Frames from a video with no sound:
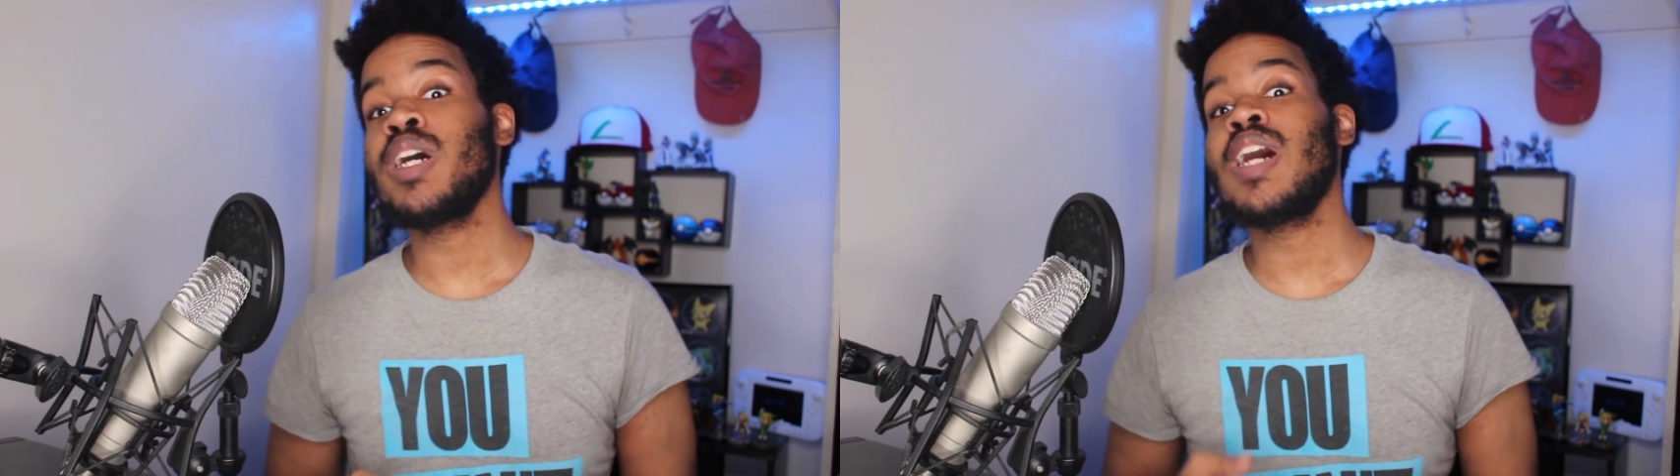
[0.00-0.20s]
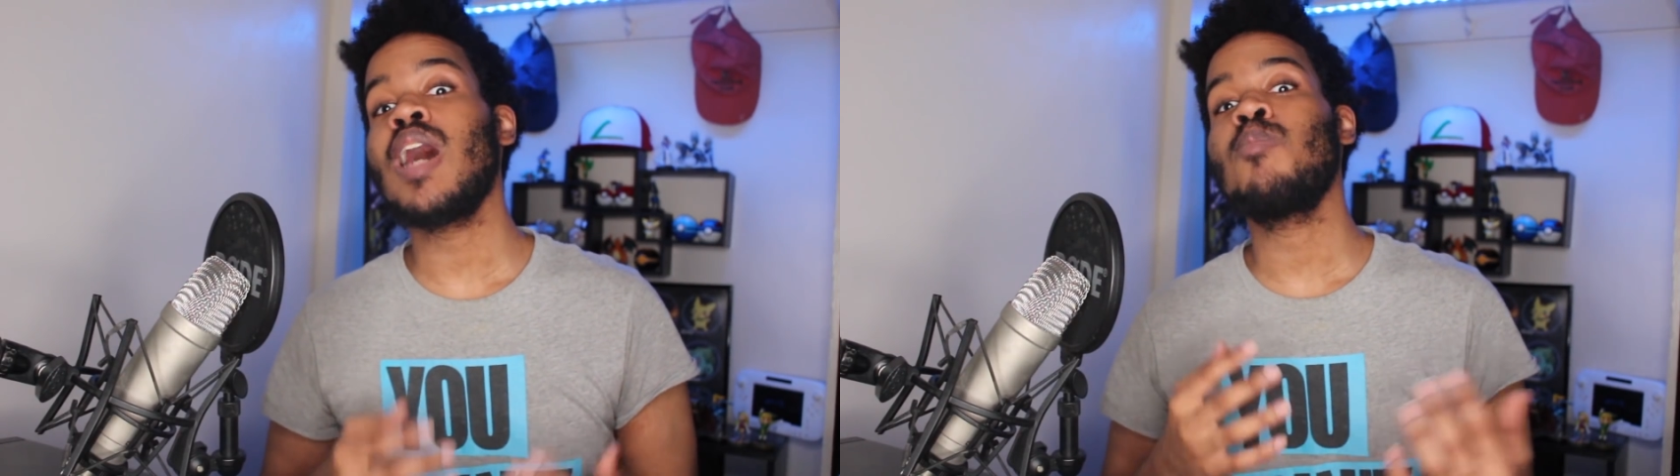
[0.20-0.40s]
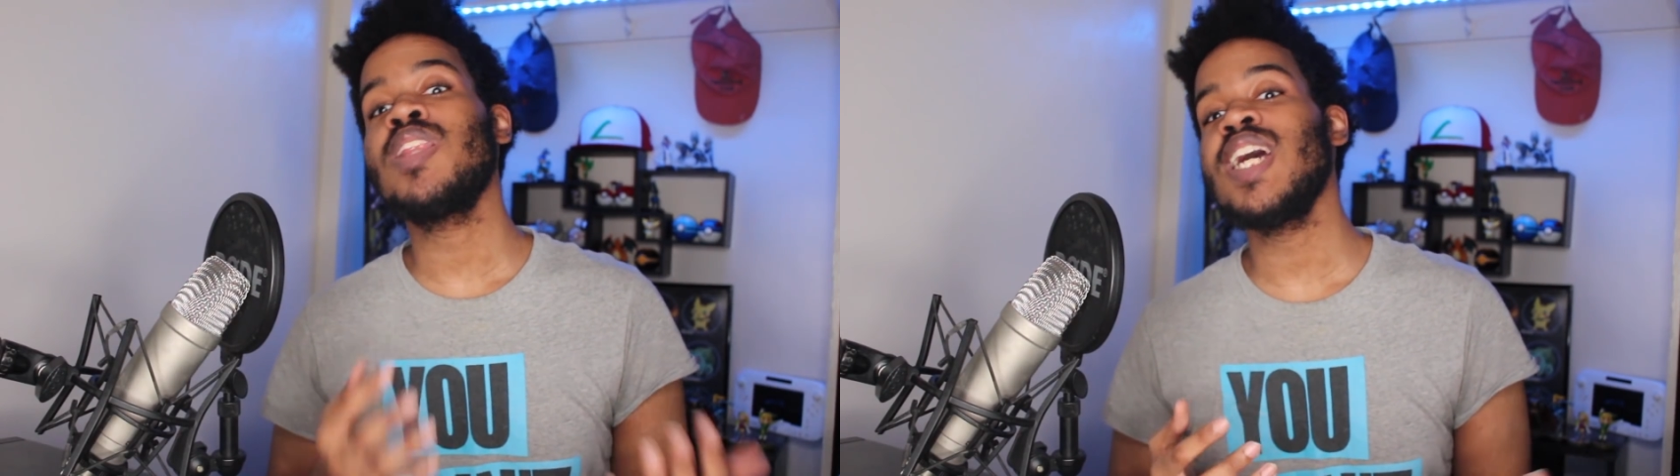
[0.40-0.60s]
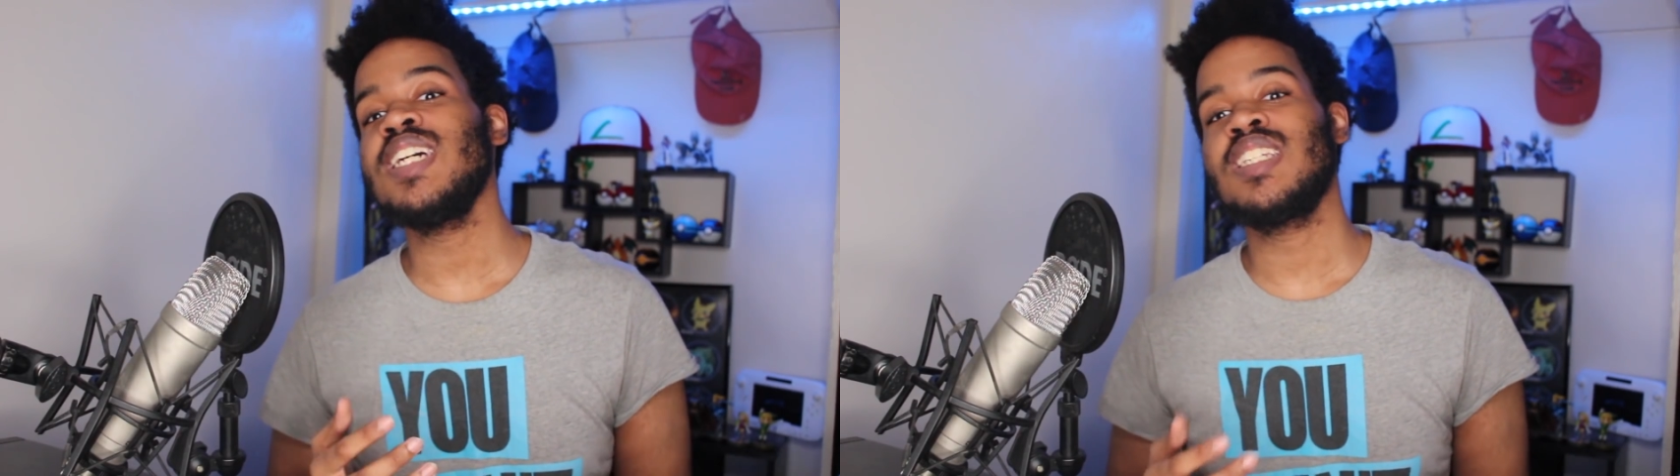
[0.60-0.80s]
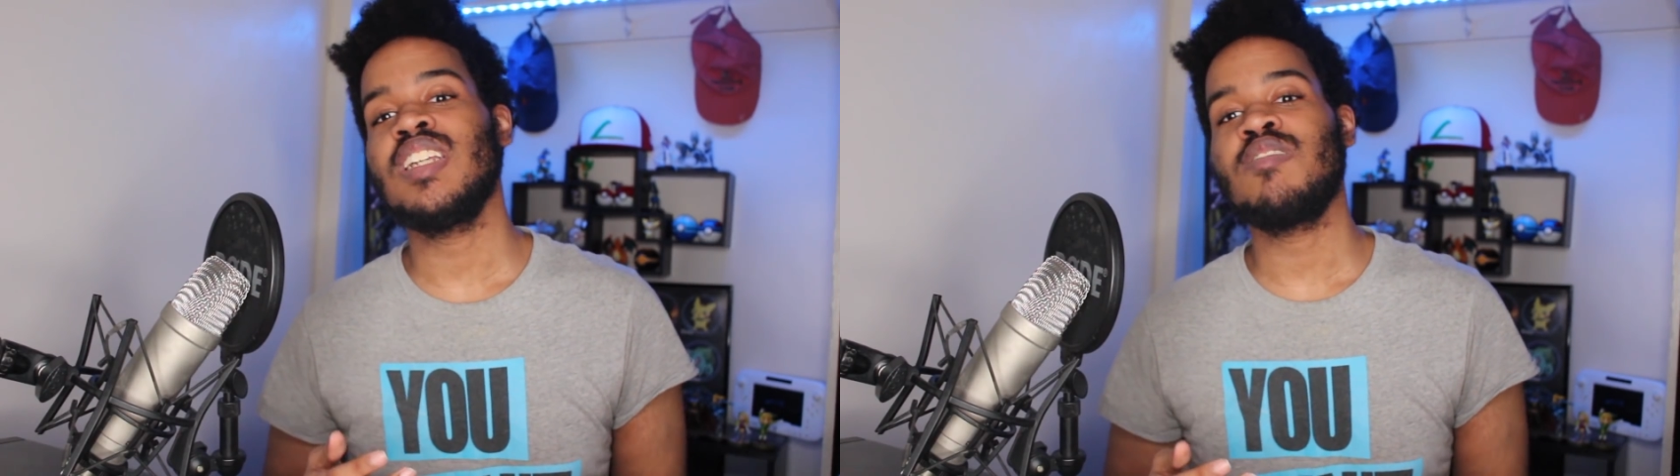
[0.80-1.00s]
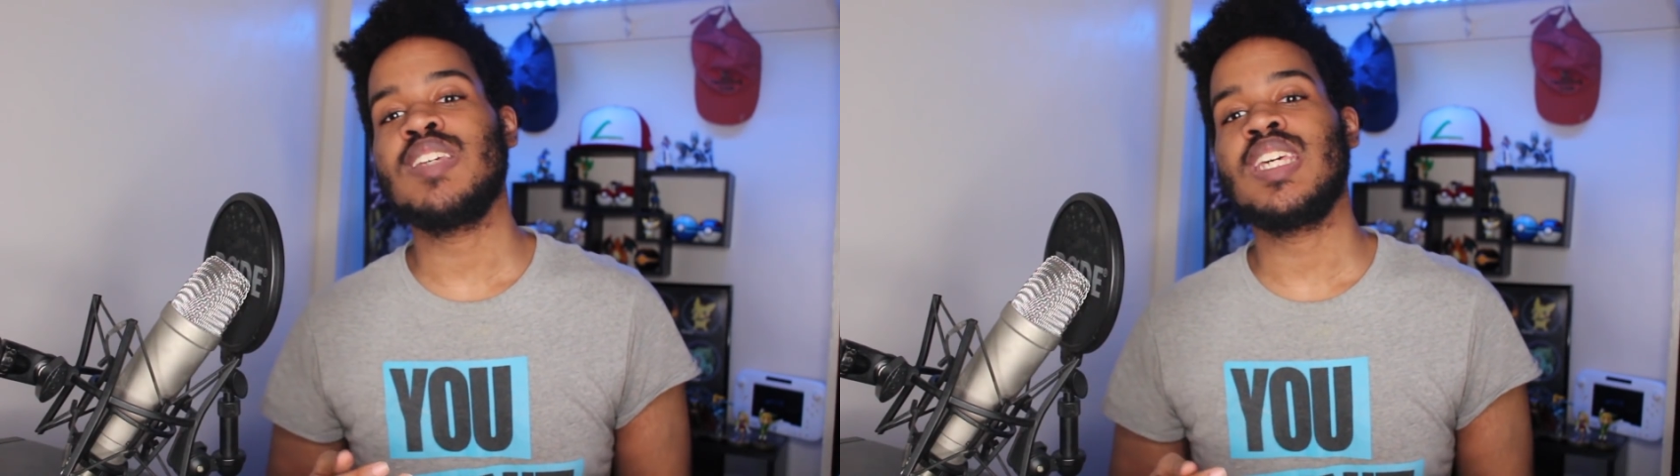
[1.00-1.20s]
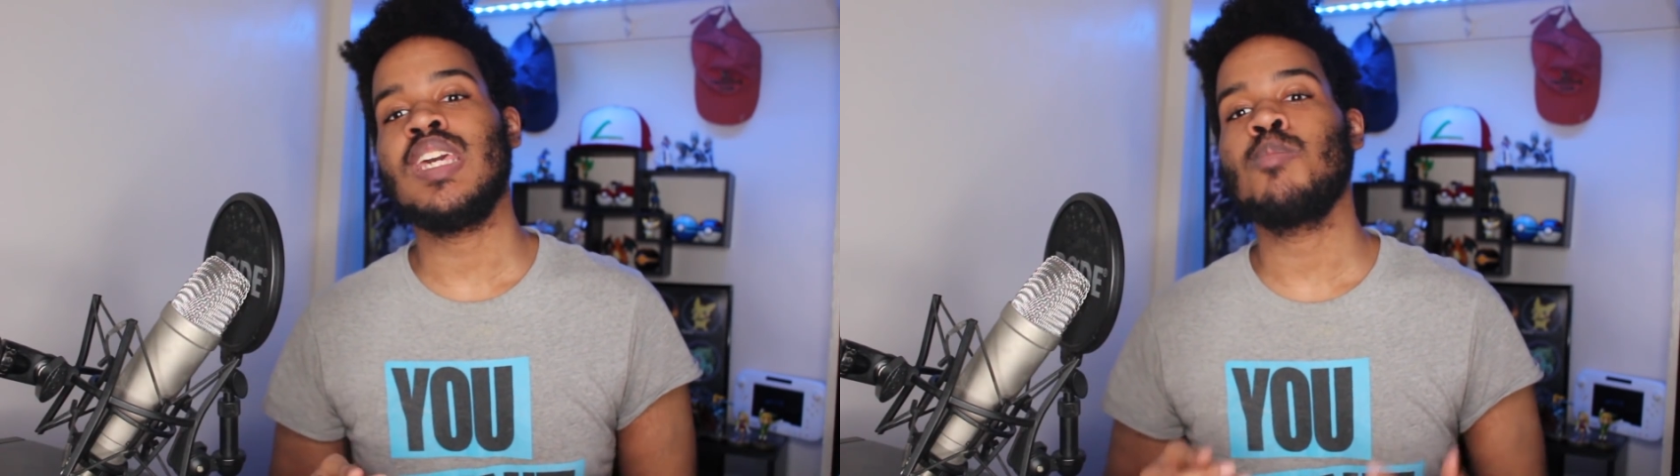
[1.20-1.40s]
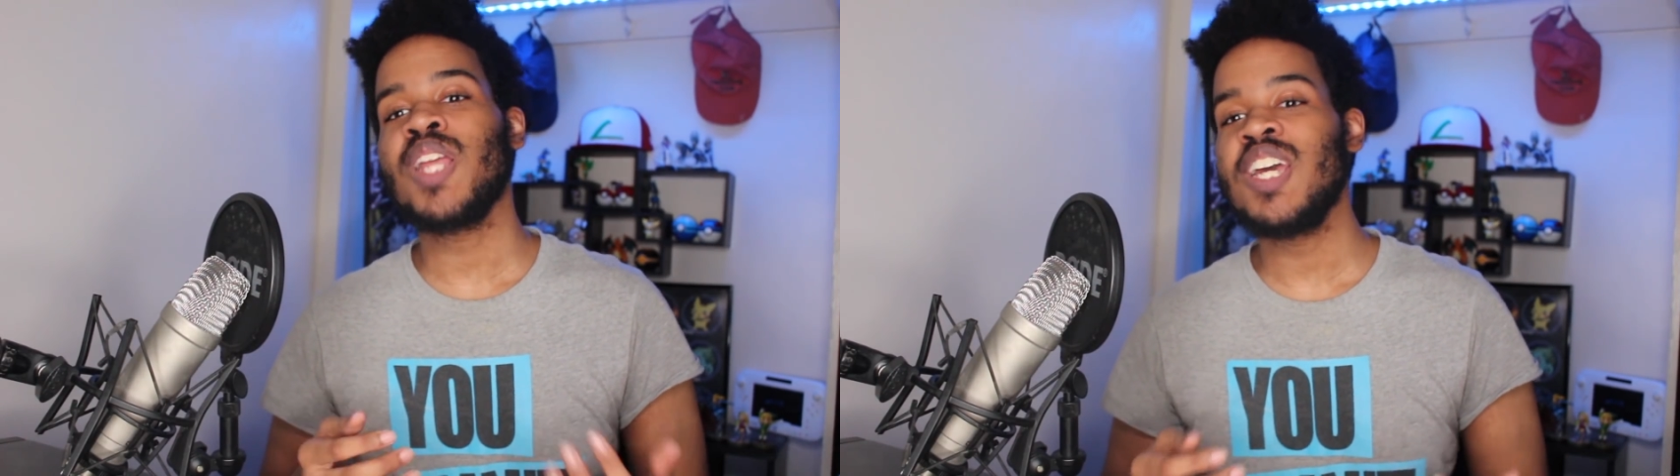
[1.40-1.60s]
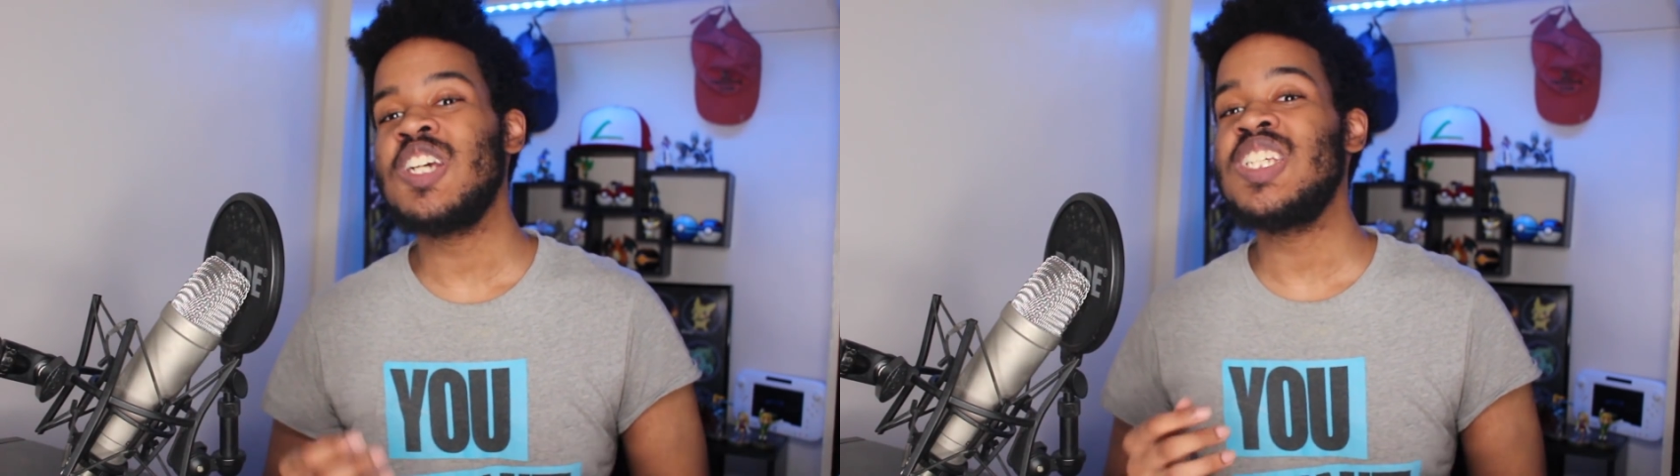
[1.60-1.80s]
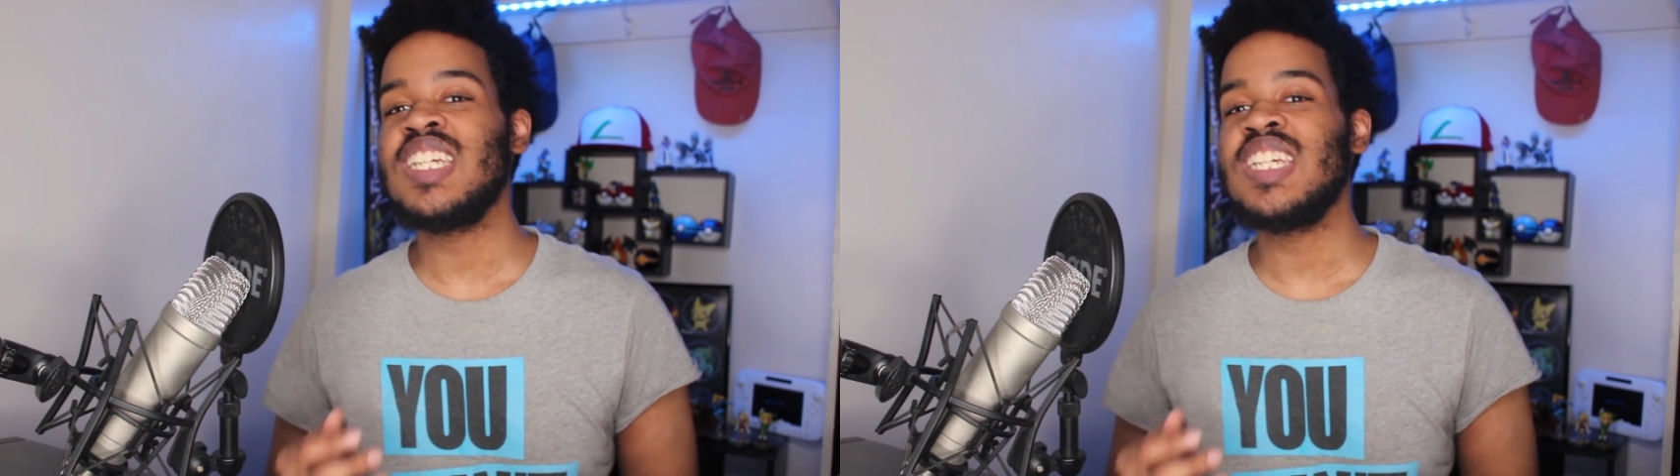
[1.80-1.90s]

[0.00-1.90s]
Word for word: but complex enough to keep players